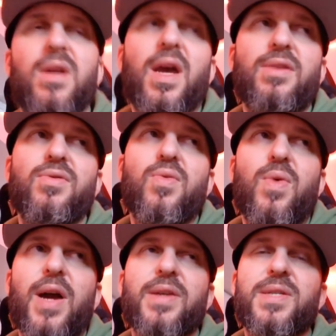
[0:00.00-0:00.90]
I don't know
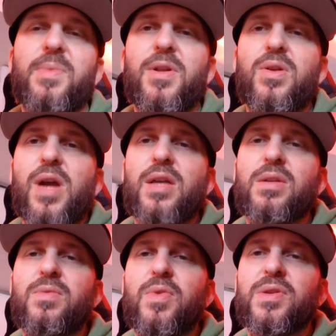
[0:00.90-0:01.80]
why they send me to Long
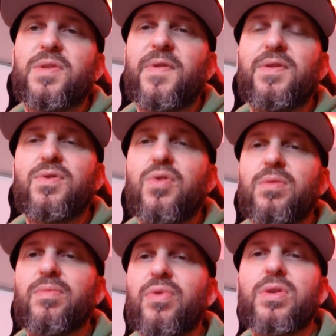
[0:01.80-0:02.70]
Island when there's a federal court
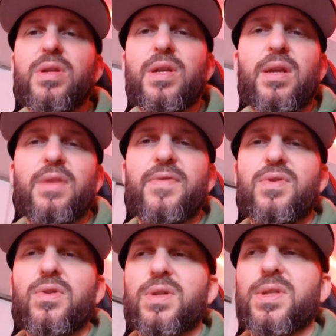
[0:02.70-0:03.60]
in Brooklyn and I live in
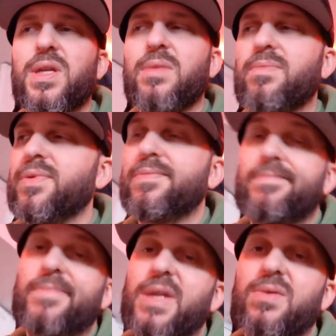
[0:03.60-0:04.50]
New York City, but
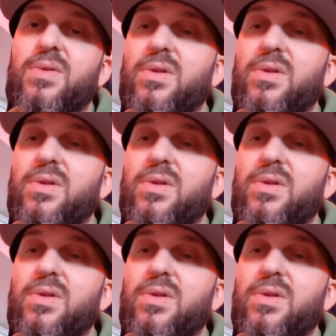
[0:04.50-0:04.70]
that's what they're